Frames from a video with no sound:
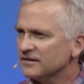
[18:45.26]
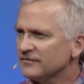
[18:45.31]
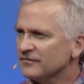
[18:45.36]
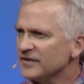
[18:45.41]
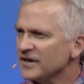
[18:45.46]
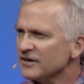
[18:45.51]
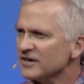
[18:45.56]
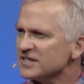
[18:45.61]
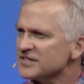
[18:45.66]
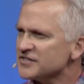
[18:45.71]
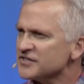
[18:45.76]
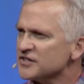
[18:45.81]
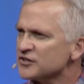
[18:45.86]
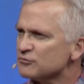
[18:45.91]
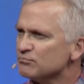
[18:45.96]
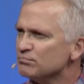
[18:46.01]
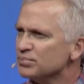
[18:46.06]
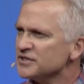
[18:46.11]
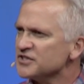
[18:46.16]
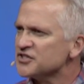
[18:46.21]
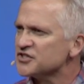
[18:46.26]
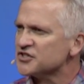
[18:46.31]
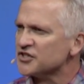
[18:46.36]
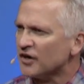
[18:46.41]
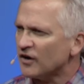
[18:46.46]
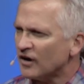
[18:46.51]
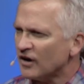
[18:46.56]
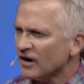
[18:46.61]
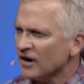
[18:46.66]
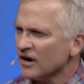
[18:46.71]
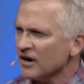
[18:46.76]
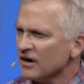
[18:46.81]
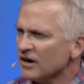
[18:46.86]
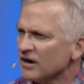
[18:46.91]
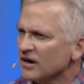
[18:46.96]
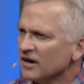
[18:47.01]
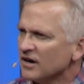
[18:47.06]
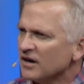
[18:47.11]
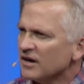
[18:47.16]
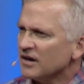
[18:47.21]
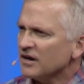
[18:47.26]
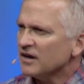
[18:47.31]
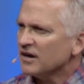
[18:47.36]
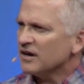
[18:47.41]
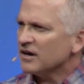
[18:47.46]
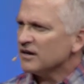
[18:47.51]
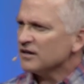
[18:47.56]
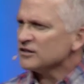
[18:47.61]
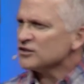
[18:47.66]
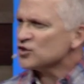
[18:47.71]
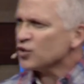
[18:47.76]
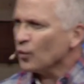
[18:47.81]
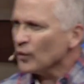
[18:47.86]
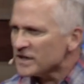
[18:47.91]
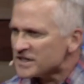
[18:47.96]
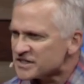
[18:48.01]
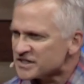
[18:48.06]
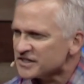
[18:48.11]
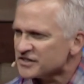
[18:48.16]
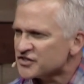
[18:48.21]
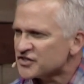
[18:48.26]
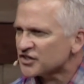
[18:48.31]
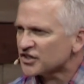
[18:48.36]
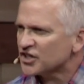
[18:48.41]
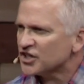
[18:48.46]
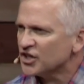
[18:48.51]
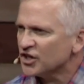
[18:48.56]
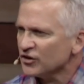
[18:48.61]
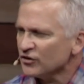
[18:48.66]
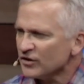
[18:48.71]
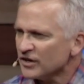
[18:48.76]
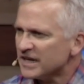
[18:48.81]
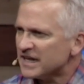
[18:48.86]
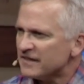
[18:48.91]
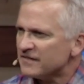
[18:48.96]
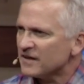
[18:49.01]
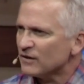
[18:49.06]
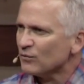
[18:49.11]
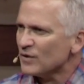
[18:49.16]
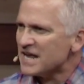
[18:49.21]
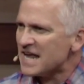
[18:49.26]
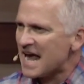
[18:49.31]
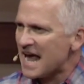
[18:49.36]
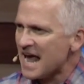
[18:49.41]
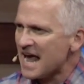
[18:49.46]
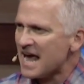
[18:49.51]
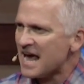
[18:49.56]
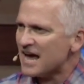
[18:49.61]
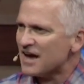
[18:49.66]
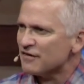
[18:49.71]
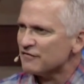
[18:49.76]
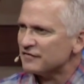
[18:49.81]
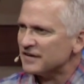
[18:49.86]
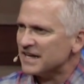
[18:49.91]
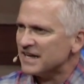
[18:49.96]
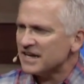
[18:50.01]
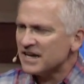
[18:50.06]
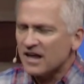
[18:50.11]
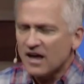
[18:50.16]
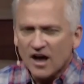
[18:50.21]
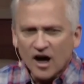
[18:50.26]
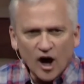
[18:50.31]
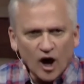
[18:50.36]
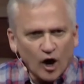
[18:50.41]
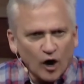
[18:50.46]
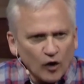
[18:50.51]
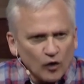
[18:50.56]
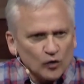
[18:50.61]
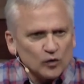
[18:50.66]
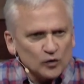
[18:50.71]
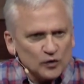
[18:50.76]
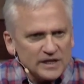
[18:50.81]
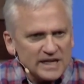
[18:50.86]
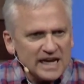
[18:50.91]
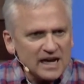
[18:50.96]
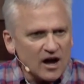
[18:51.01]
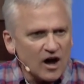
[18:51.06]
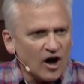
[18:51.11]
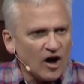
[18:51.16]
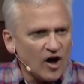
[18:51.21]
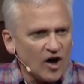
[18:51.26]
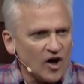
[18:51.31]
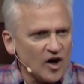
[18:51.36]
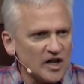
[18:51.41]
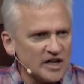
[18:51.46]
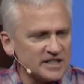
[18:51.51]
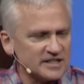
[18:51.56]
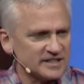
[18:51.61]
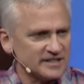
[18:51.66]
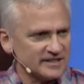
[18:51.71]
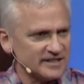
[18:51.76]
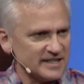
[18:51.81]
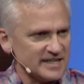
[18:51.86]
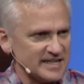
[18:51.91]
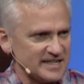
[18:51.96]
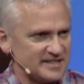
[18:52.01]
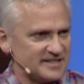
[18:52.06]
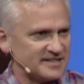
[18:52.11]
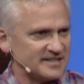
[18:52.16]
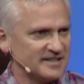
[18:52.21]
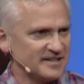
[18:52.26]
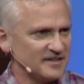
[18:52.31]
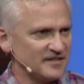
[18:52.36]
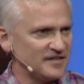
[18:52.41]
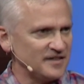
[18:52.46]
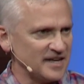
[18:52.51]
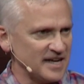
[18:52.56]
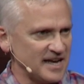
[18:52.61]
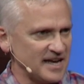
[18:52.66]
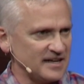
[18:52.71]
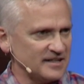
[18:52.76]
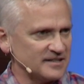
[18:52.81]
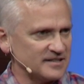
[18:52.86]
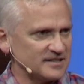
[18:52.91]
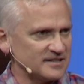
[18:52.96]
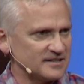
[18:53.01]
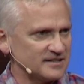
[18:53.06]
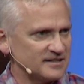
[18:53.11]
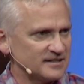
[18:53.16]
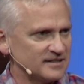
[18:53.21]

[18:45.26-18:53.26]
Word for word: There is this bizarre, twisted security that we have in holding on to these things.